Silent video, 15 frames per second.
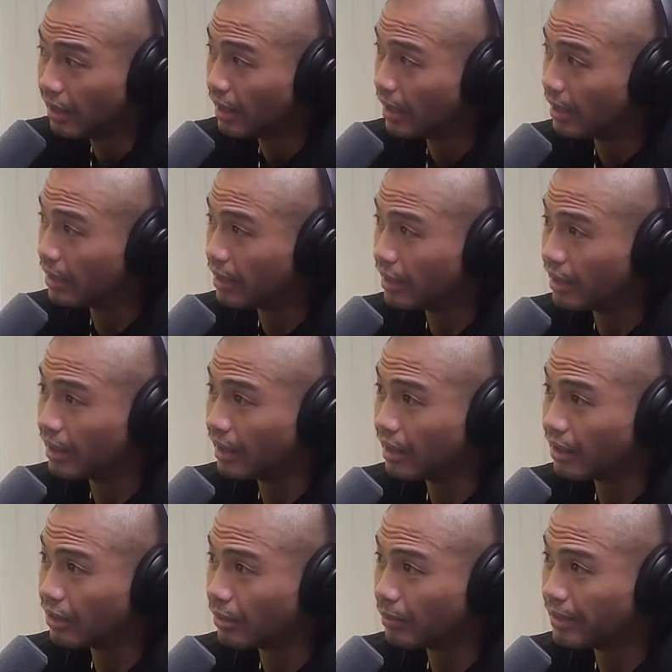And a
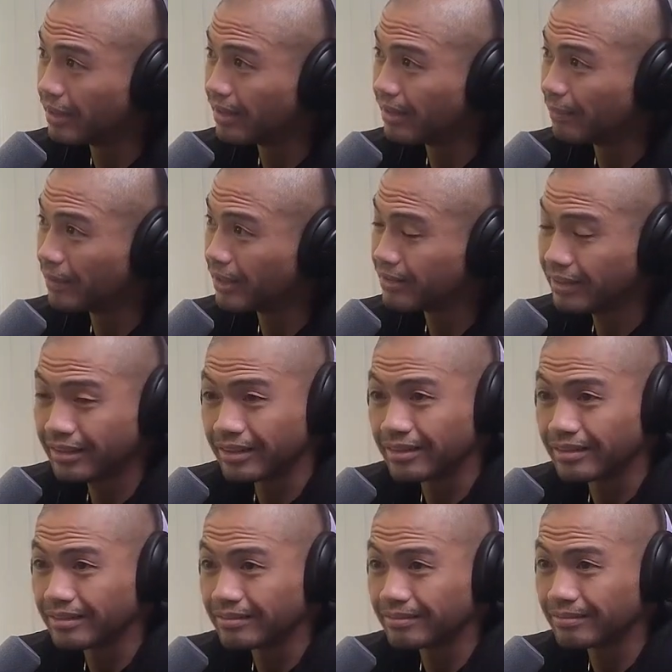little bit about dating,
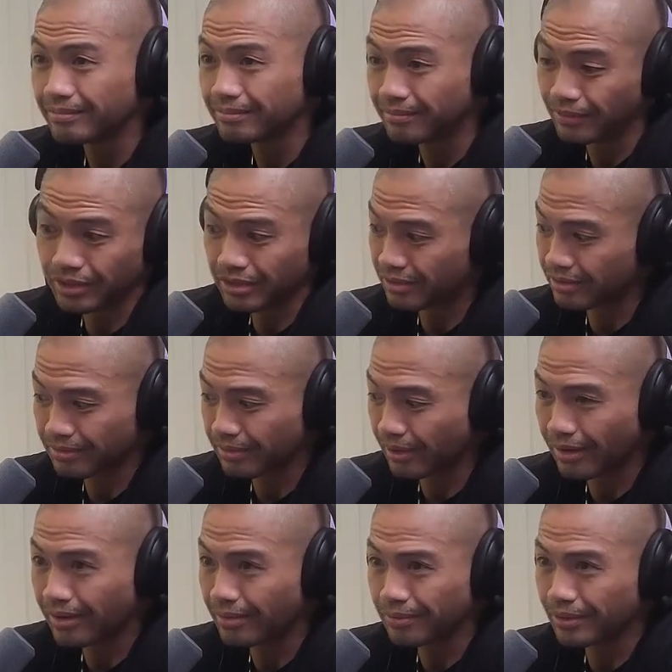which is
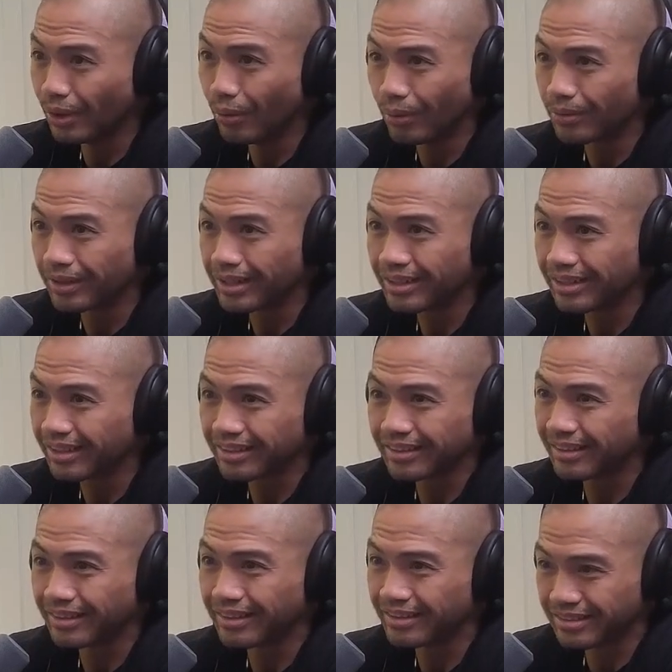our goal, right? Like
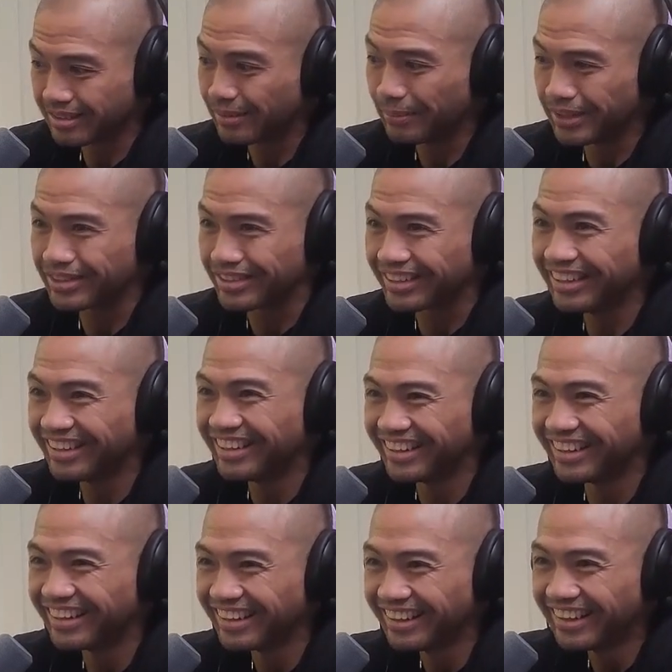this is the mission,
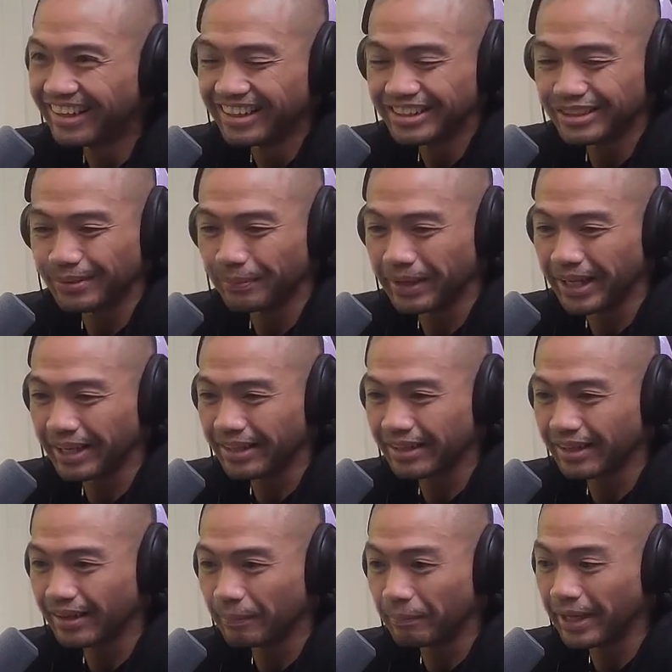to make
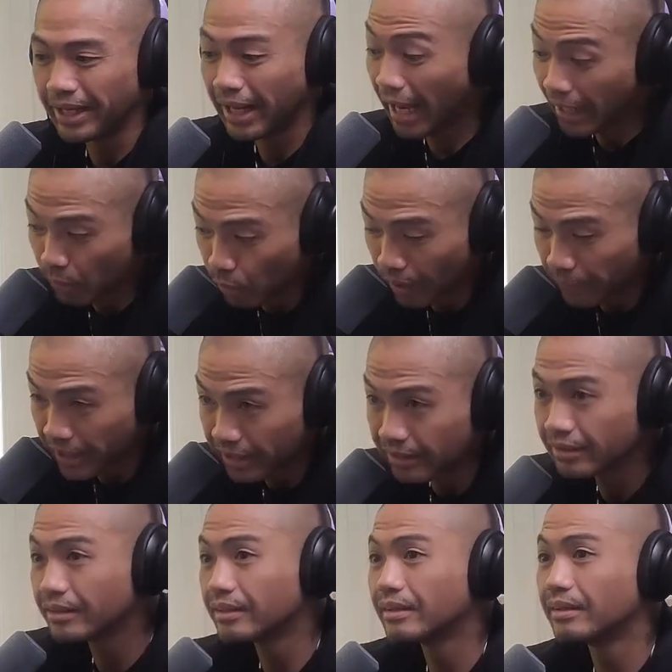men and women
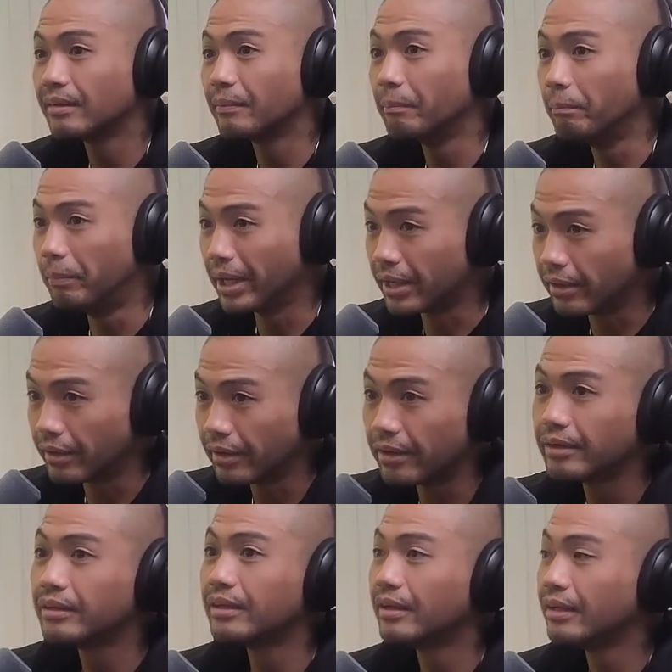better